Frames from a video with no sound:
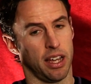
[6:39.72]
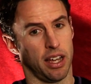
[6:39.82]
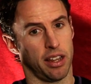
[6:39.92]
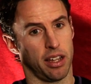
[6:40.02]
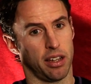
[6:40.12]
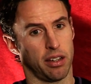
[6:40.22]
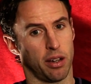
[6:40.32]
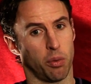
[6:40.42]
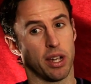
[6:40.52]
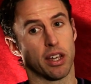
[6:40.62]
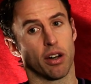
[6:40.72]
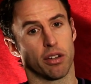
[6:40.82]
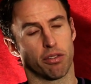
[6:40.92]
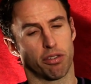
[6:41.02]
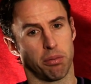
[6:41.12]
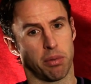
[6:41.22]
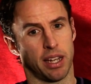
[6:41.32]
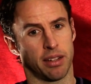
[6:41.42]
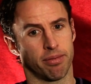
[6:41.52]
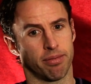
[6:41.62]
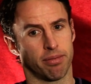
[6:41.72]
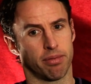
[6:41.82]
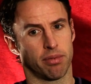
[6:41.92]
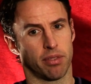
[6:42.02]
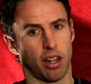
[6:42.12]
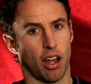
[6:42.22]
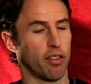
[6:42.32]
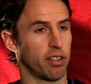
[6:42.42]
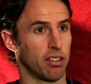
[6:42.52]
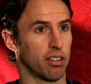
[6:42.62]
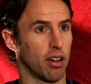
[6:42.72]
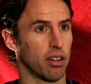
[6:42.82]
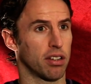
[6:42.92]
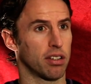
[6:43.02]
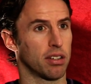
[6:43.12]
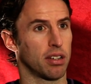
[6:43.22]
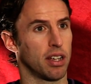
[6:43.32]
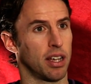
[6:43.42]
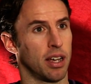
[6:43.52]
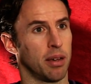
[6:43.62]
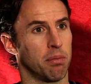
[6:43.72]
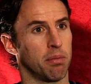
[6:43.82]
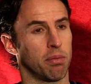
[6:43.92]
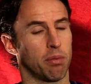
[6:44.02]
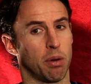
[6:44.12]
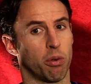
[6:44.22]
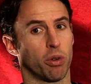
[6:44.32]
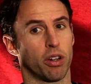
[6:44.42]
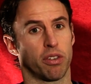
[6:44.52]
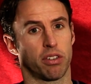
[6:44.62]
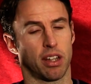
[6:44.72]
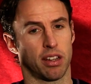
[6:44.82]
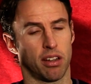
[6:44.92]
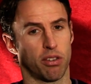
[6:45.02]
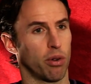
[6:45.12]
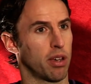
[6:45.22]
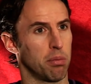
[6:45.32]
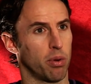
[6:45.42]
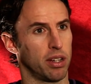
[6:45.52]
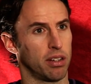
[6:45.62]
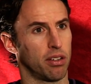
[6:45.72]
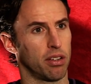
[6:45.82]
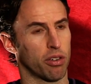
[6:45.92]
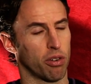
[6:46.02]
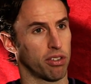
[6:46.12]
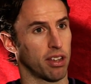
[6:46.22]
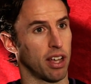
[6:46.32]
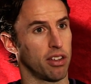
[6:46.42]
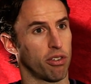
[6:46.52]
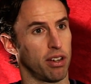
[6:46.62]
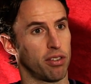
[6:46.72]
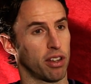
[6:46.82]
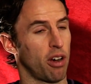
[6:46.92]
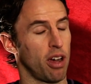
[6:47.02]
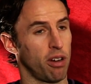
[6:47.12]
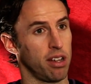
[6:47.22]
and that a week on from being the laughing stock, we were all of a sudden the talking point across the country for the right